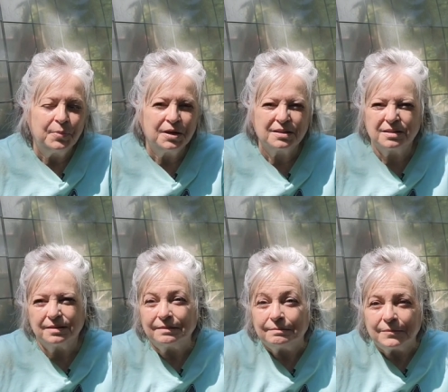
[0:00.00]
But
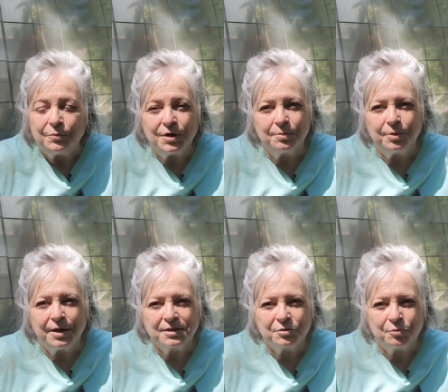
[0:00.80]
it's wasn't a
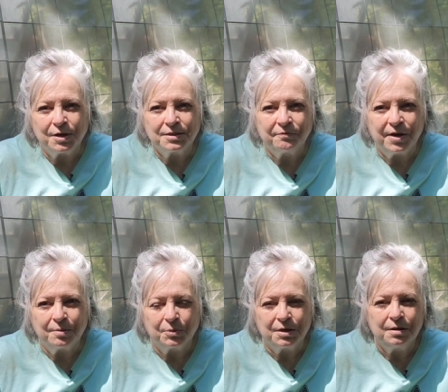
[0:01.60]
place to raise a
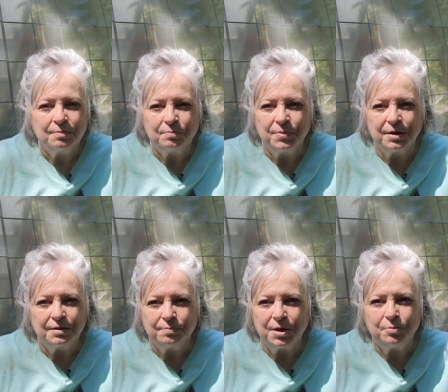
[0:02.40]
family,
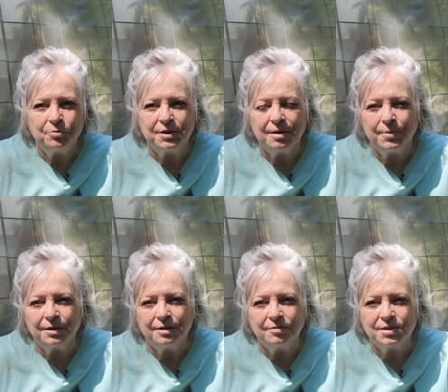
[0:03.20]
but people would come
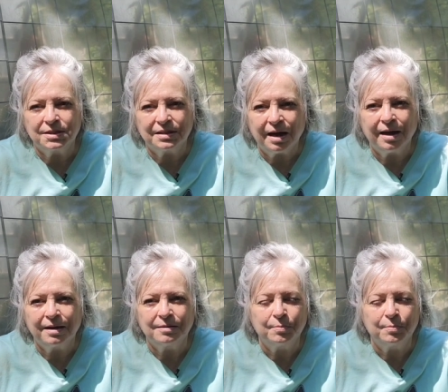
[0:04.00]
out there and stay.